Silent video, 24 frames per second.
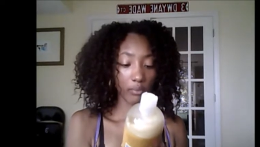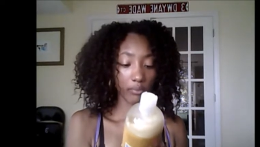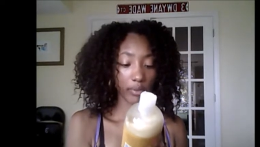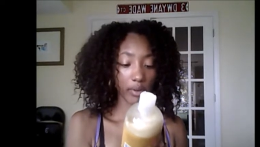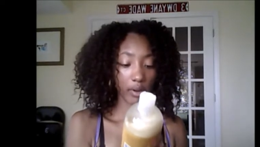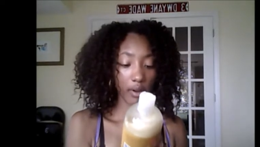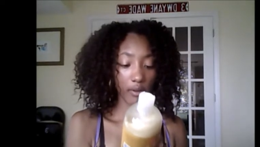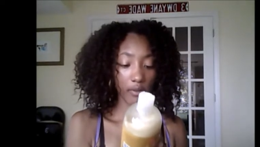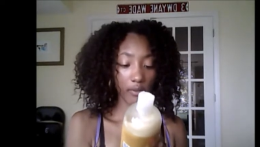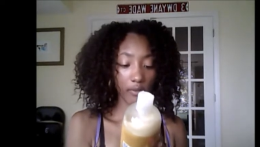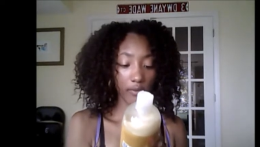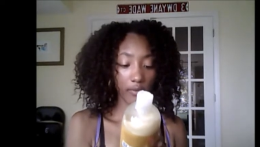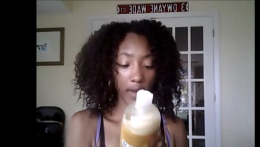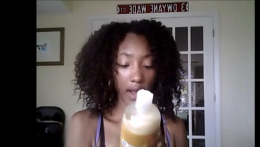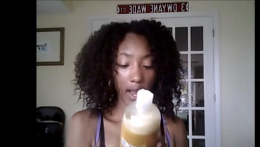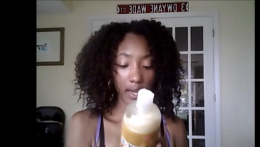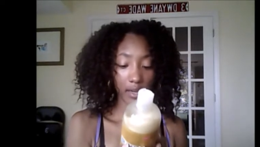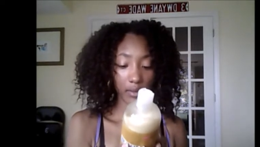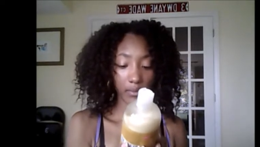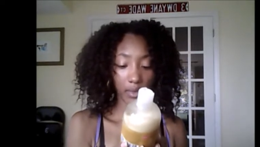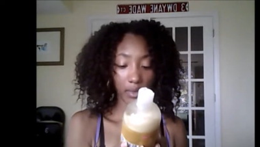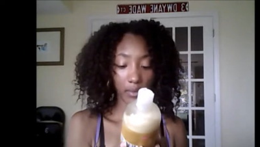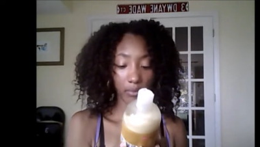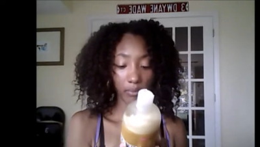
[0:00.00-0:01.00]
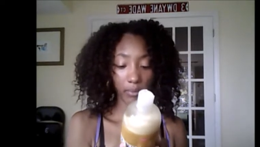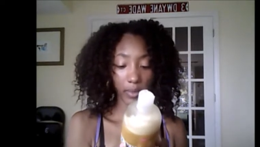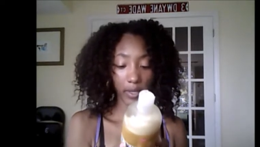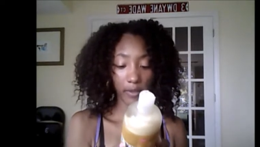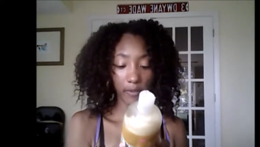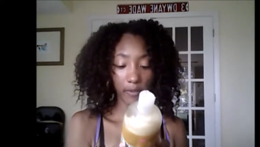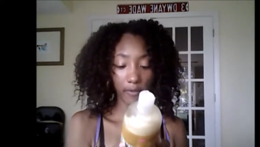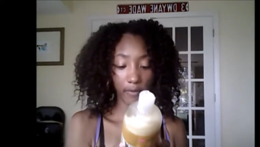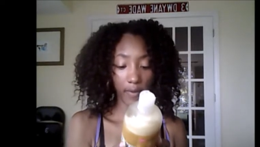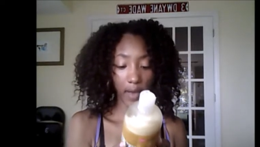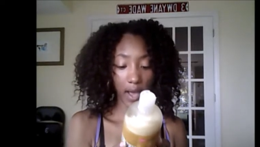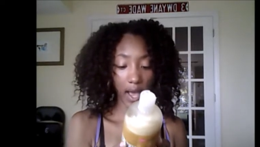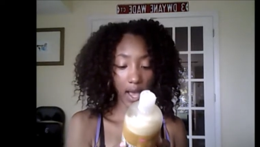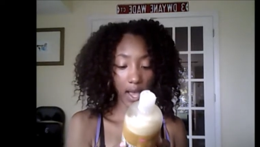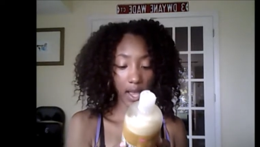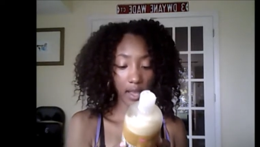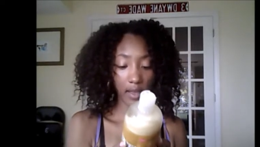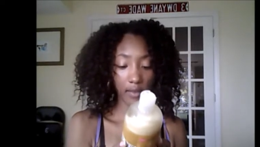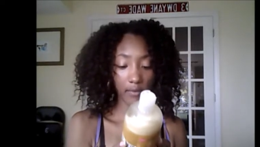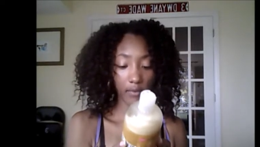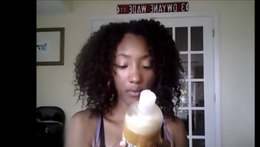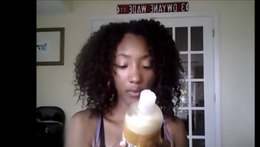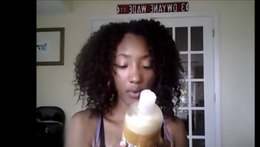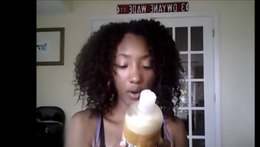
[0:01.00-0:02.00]
pro vitamin
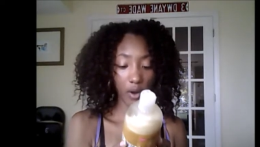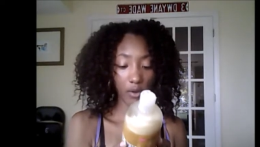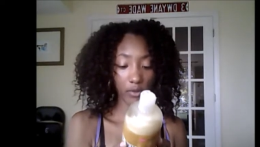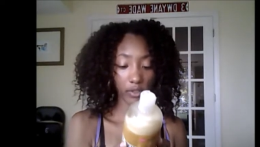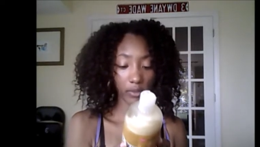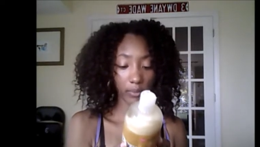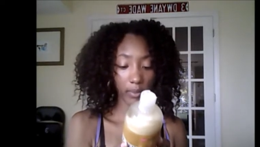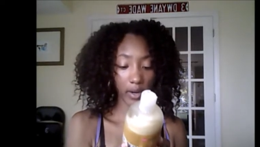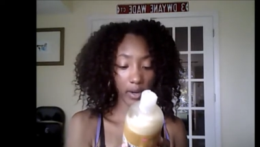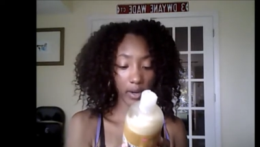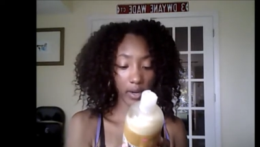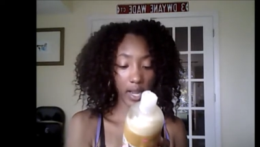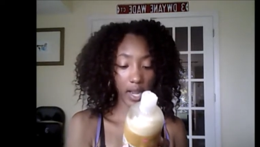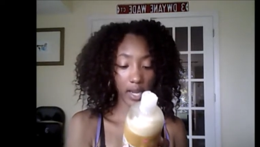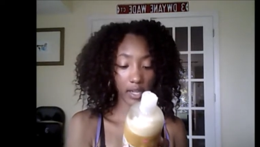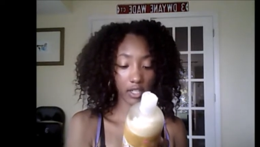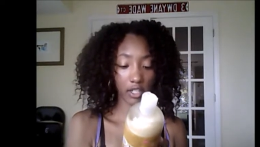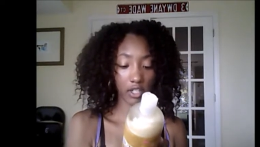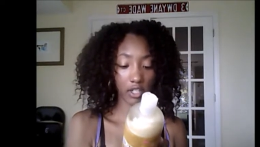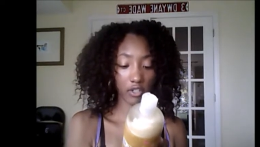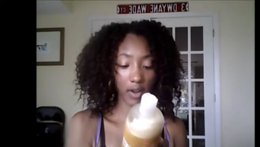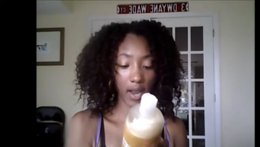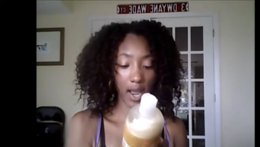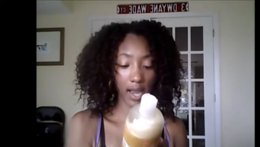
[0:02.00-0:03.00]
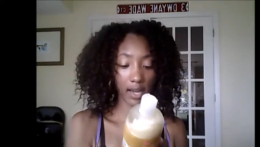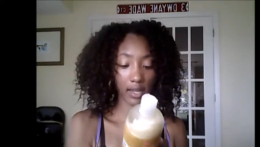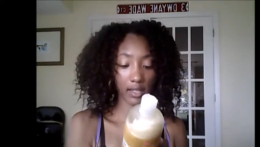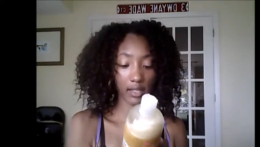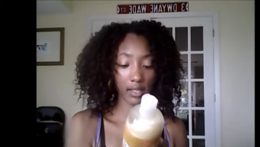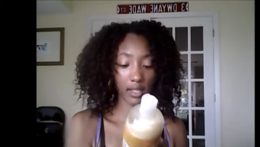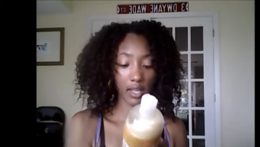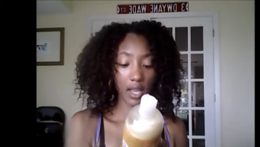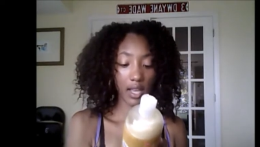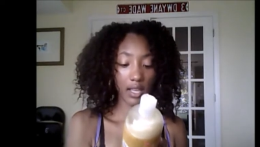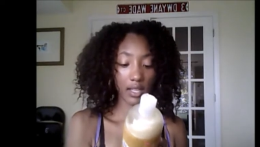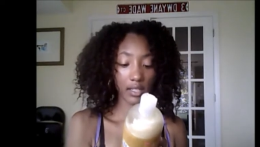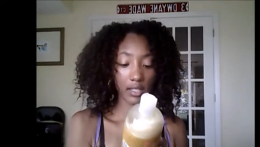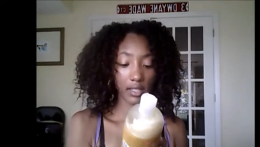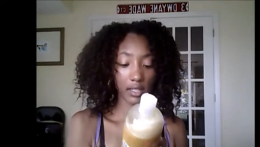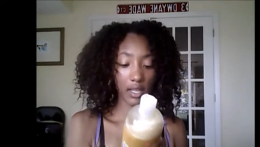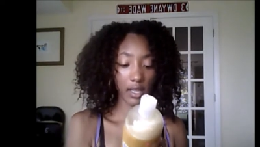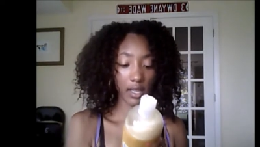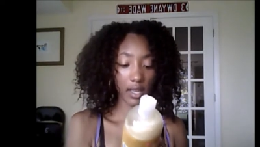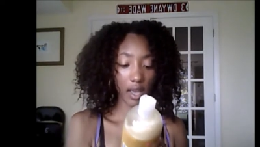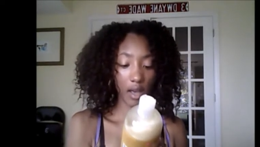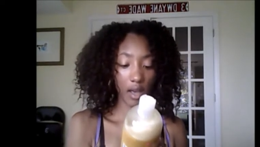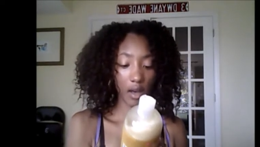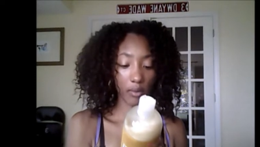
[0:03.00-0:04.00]
B5, rosemary extract,
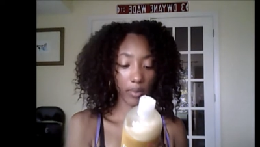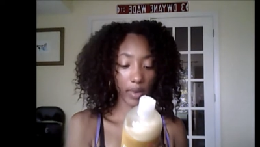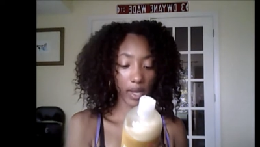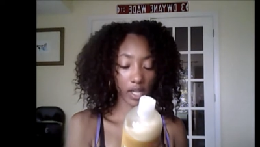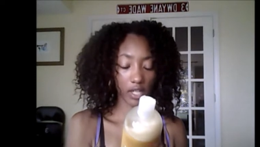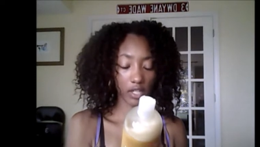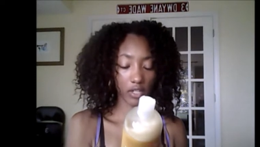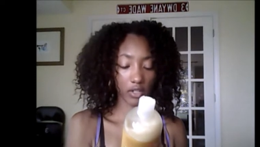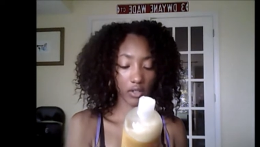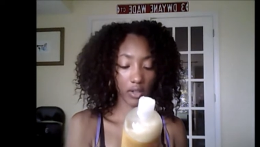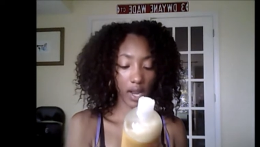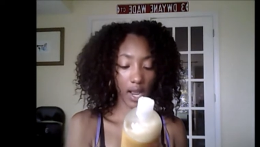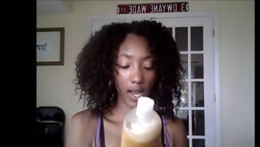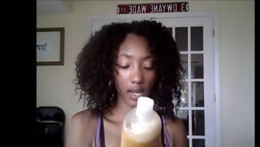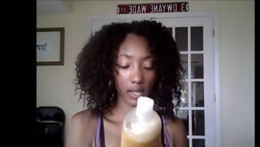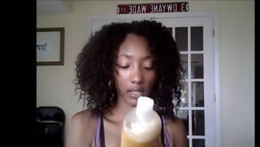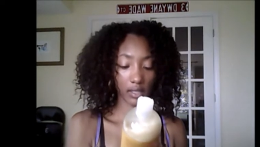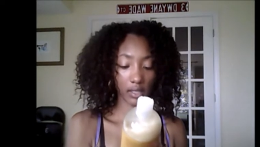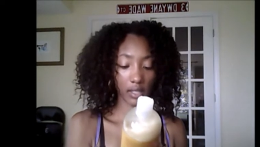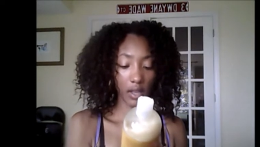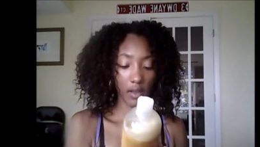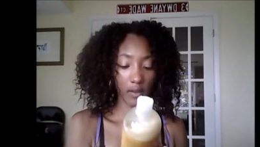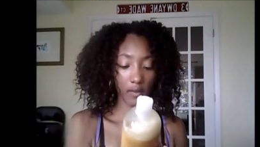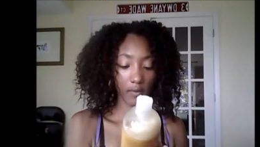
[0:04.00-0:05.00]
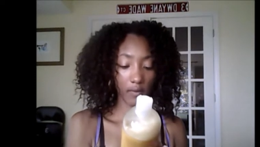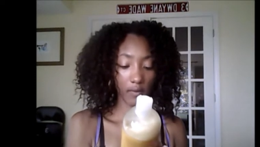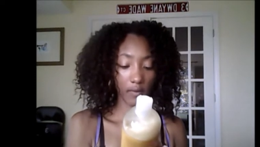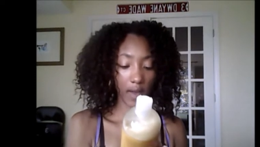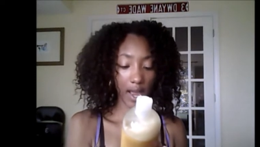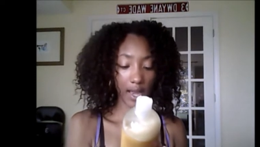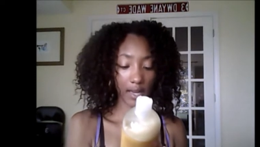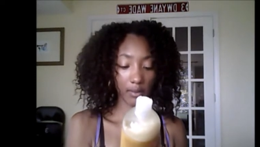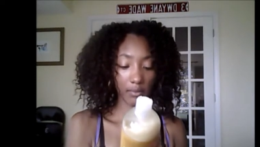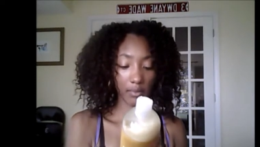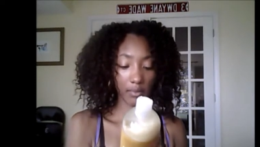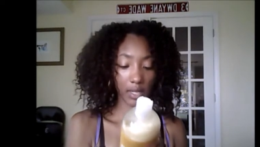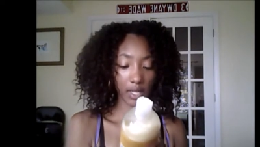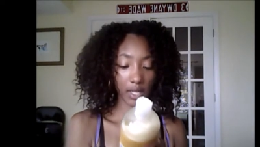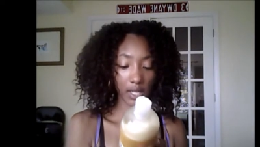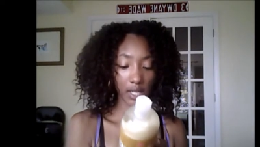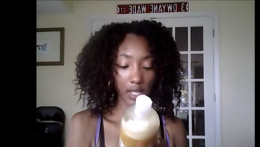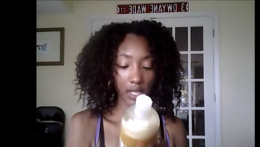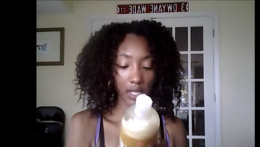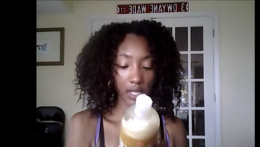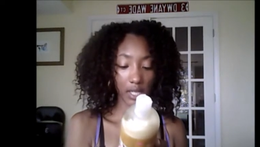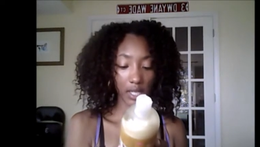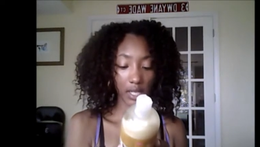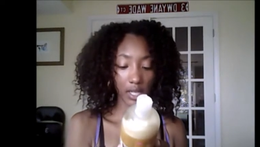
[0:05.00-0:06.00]
sea kelp extract,
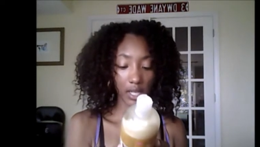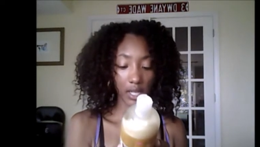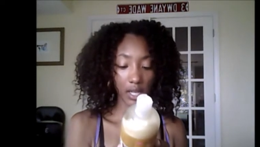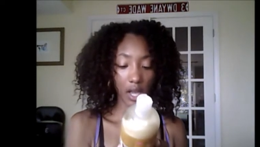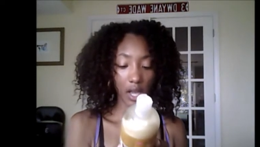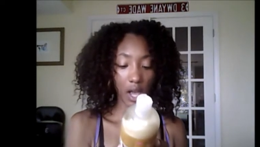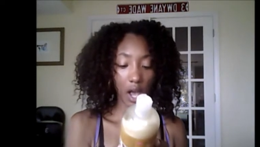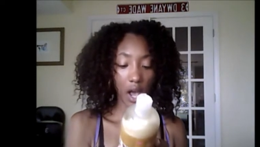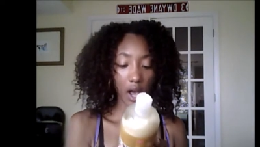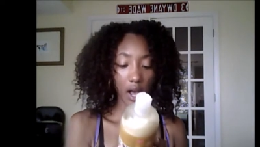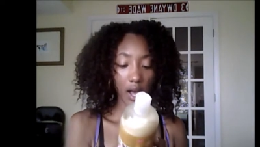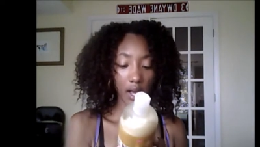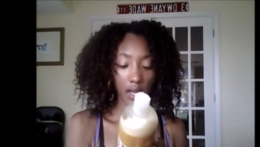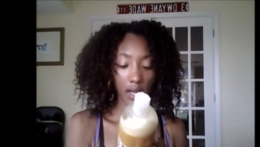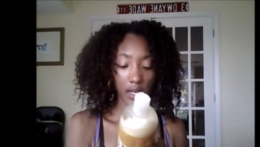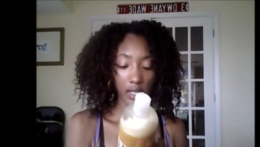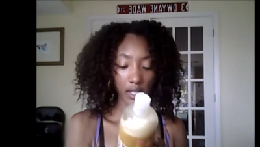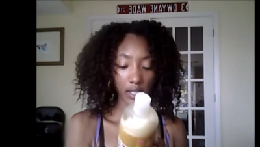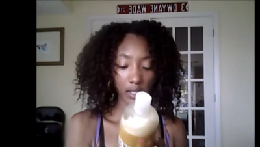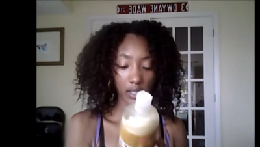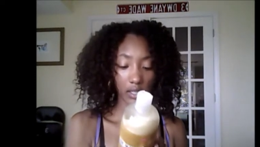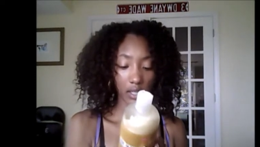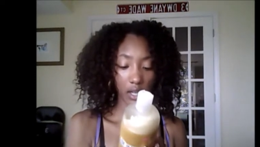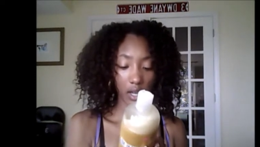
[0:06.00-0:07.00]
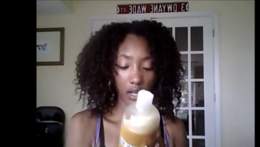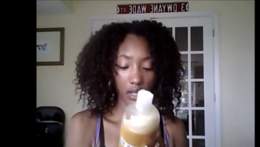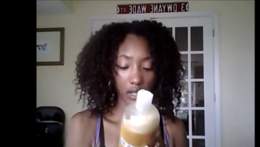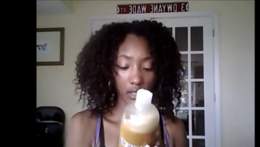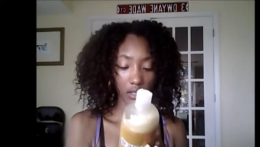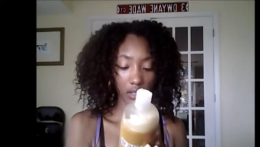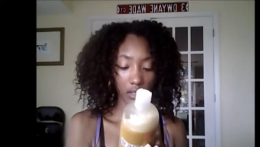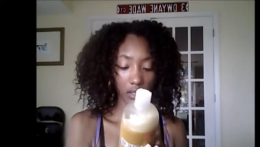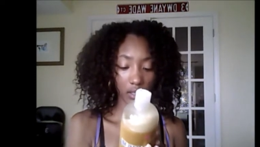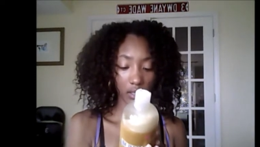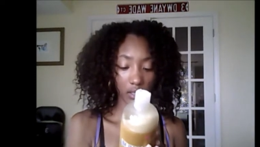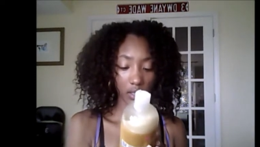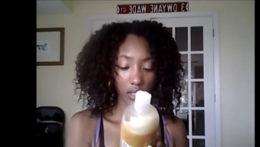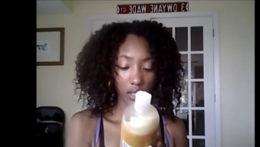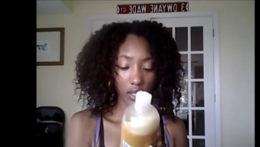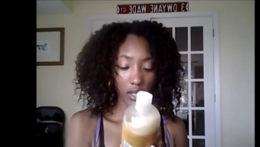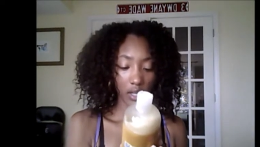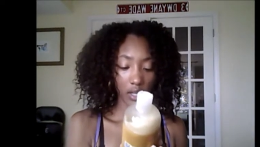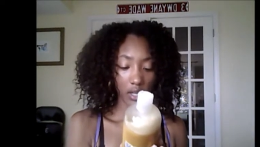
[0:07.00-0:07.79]
vitamin E, honeysuckle,